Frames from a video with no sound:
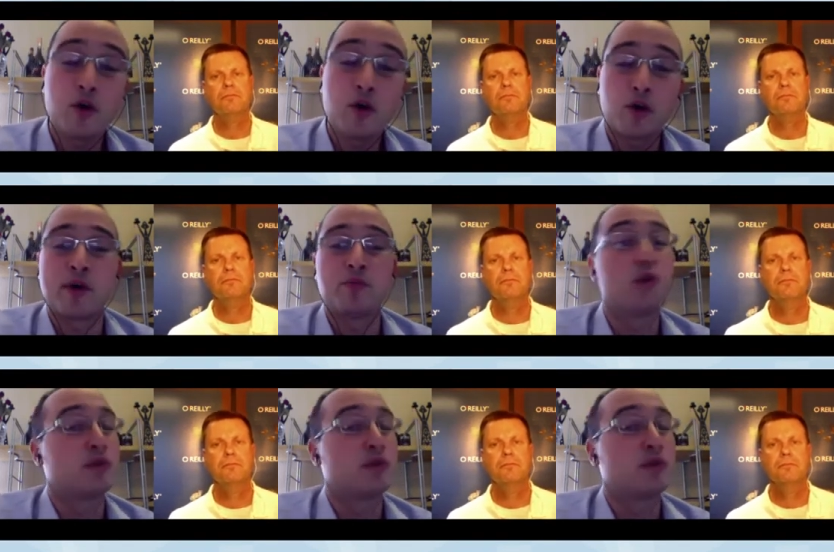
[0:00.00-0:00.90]
Speaker 1: or what
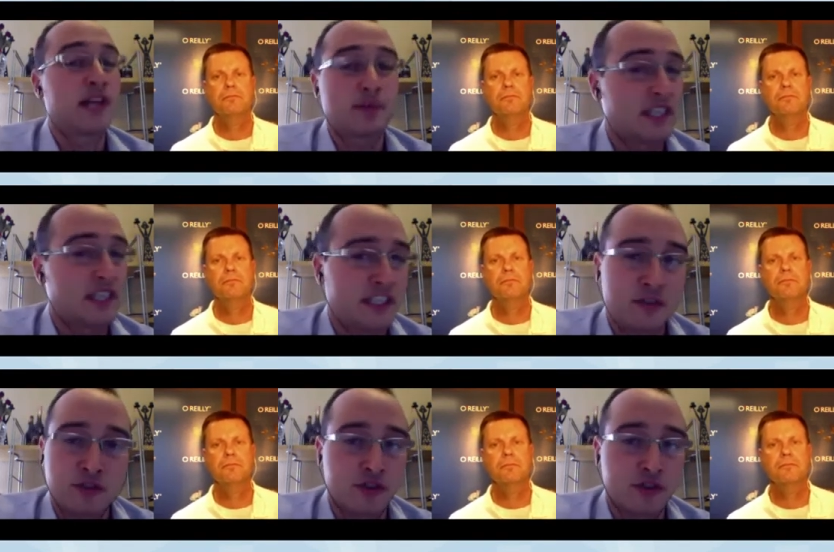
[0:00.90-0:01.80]
mobile apps they
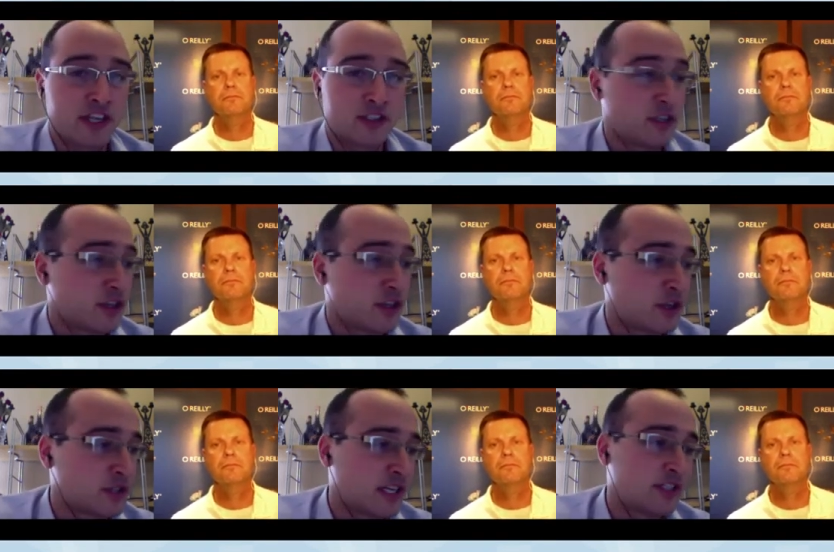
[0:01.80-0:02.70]
use, or things along
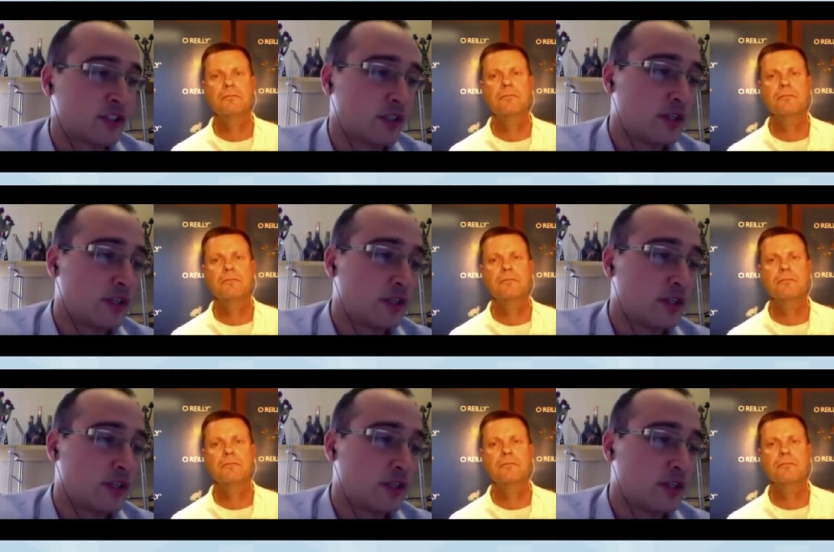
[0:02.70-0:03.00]
those lines.